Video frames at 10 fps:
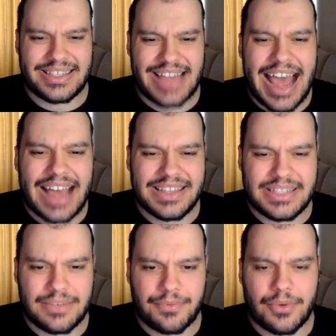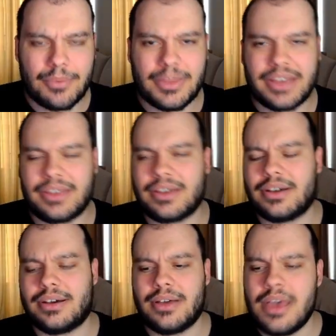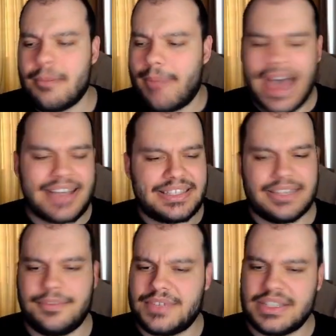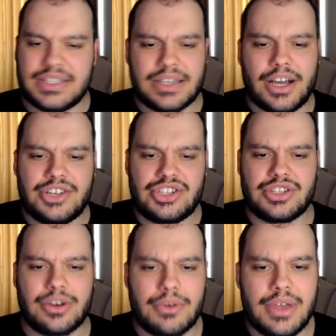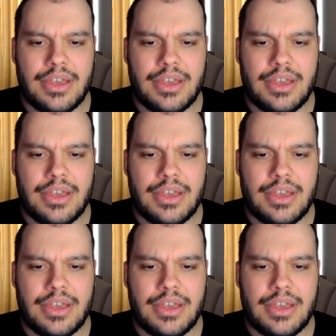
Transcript: stats and from like passives and such. So